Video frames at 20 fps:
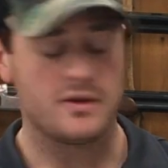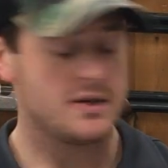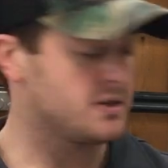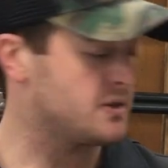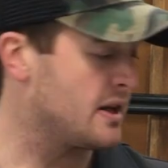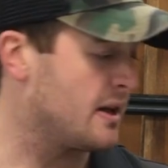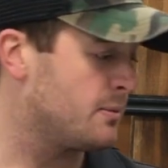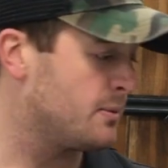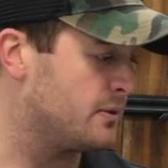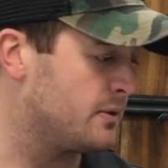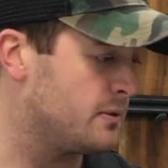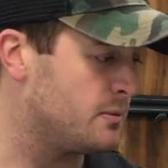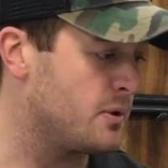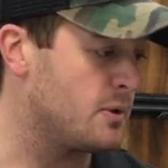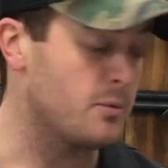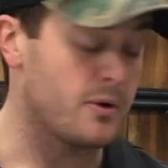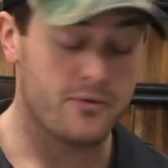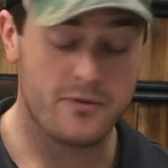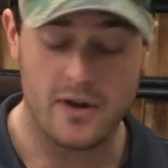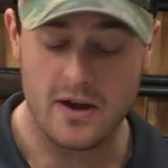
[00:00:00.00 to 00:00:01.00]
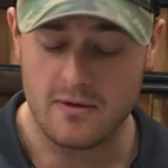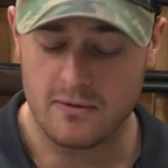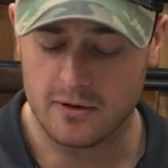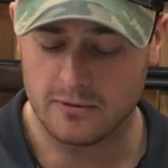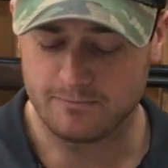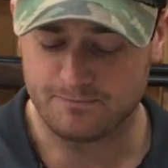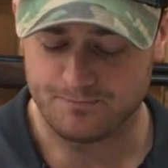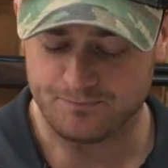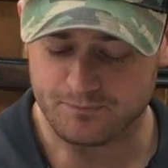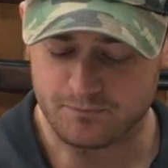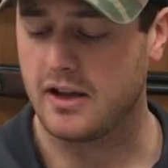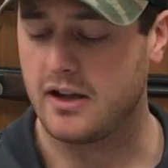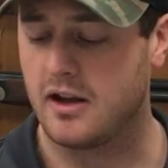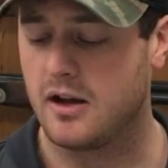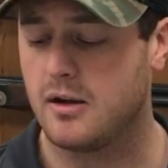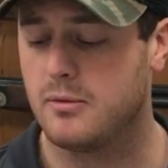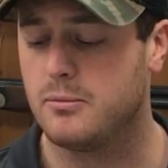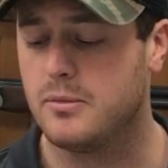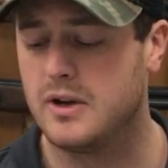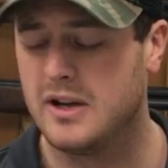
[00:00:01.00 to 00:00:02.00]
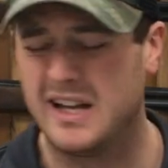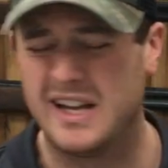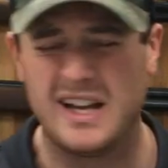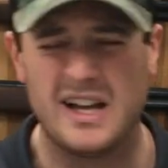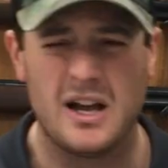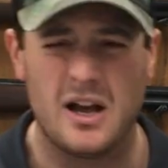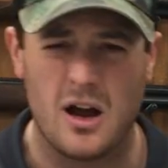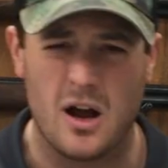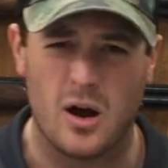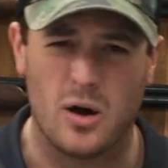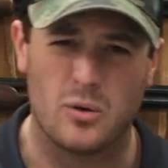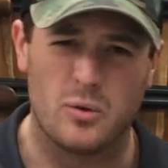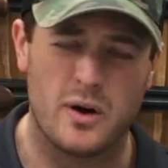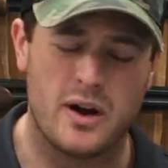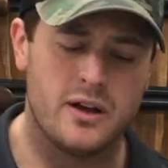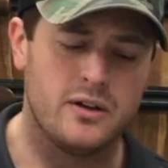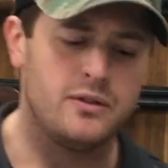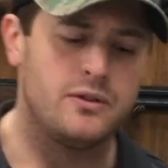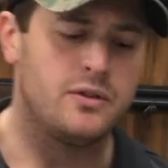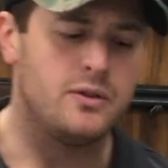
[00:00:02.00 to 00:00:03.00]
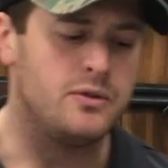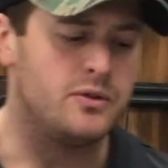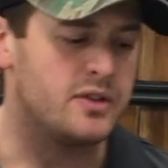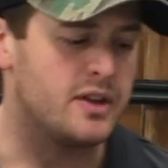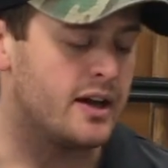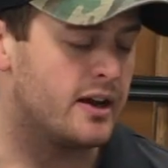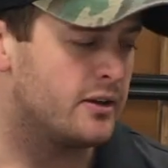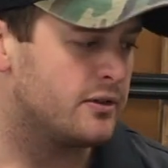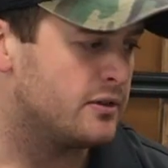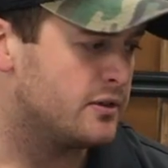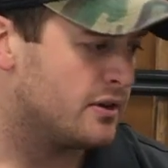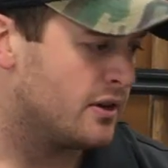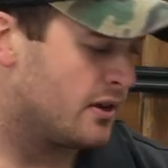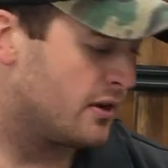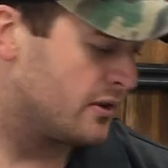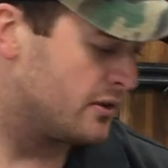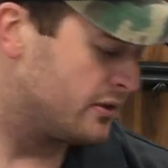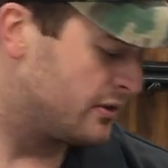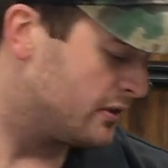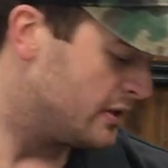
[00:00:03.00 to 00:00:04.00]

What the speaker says: this happens to be my favorite. They hum around $2,000.